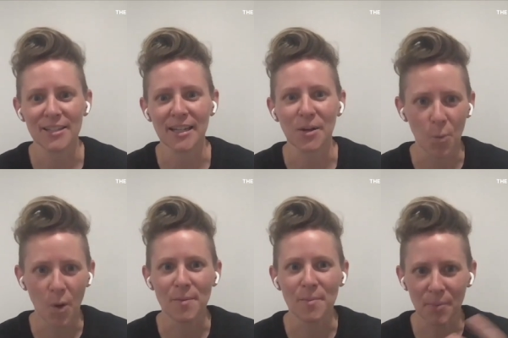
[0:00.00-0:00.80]
as like
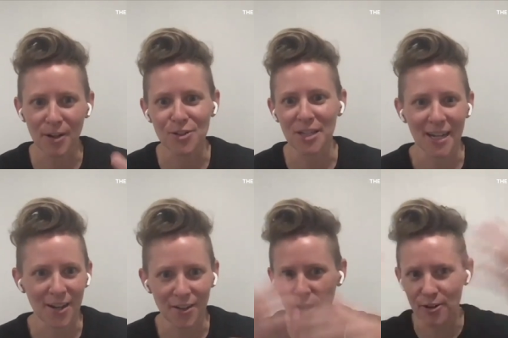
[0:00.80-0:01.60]
one person
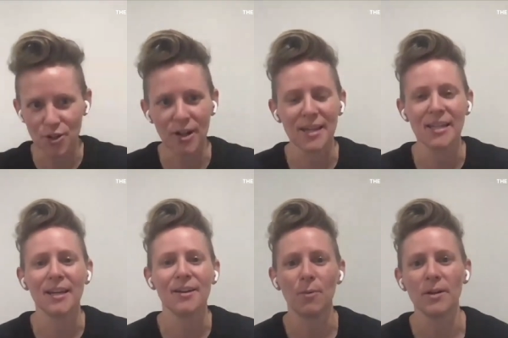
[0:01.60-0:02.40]
in a larger
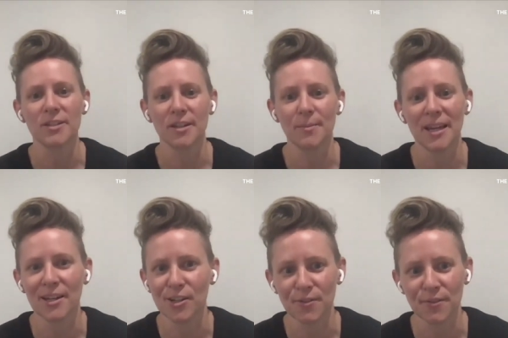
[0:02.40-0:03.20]
idea of what's going to make
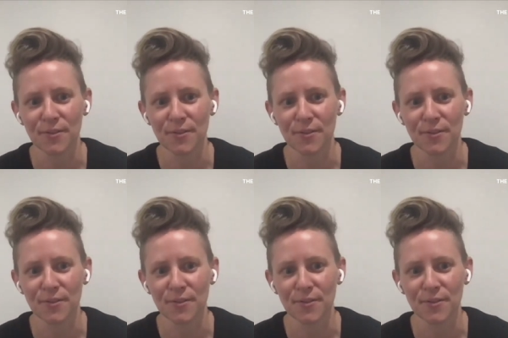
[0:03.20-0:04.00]
it a
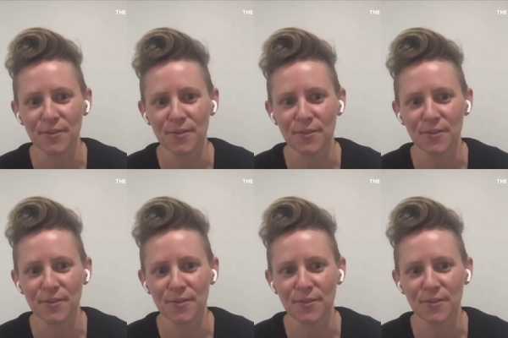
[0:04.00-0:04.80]
unified experience for
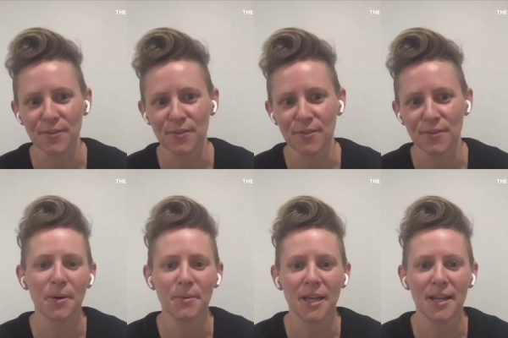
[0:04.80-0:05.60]
them. Mostly people get on
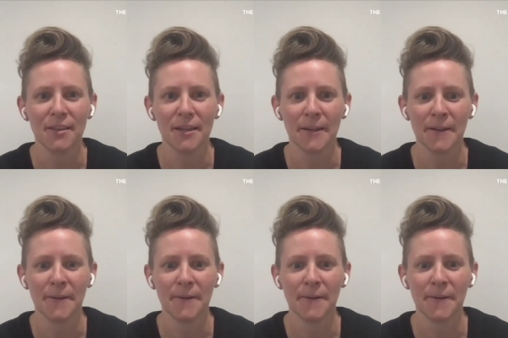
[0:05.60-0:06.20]
board with that, I think.